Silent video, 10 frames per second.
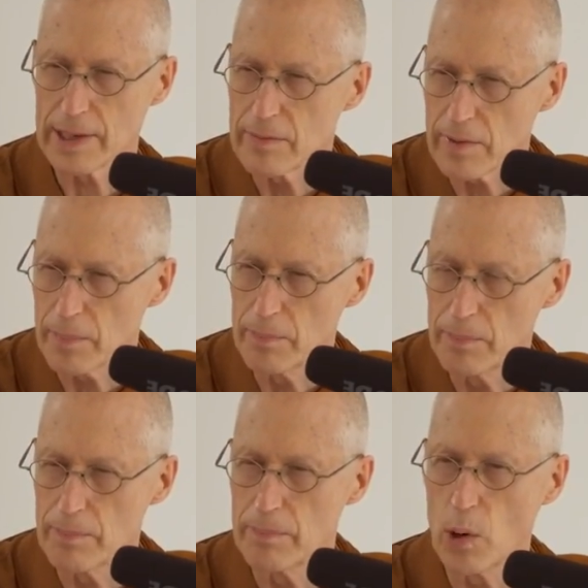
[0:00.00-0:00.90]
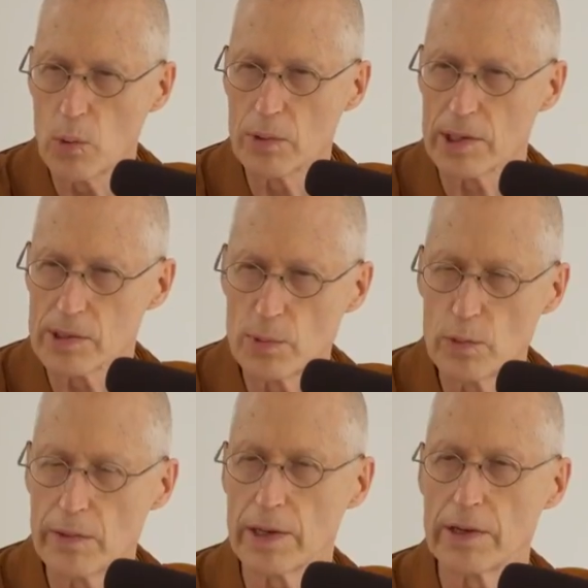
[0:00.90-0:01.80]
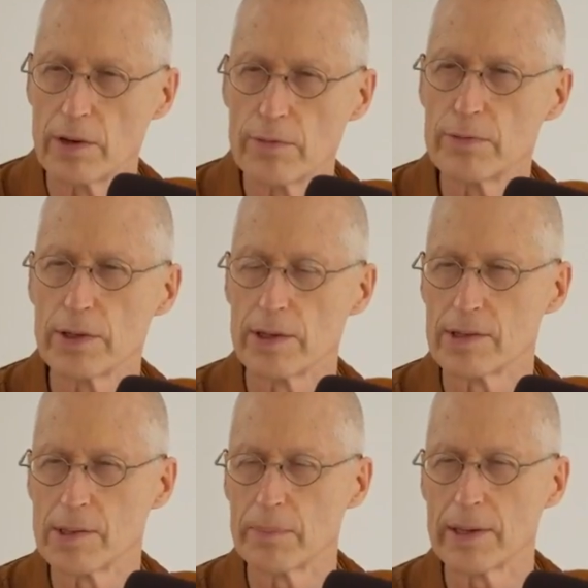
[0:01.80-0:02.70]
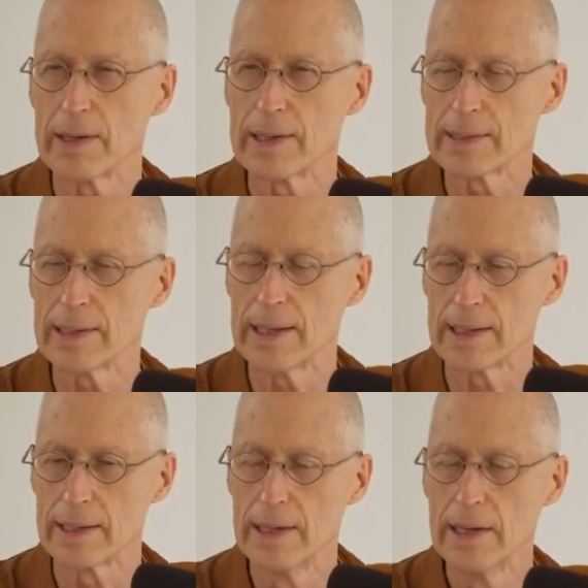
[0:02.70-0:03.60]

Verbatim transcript: every bone that's moving in your foot or something like that.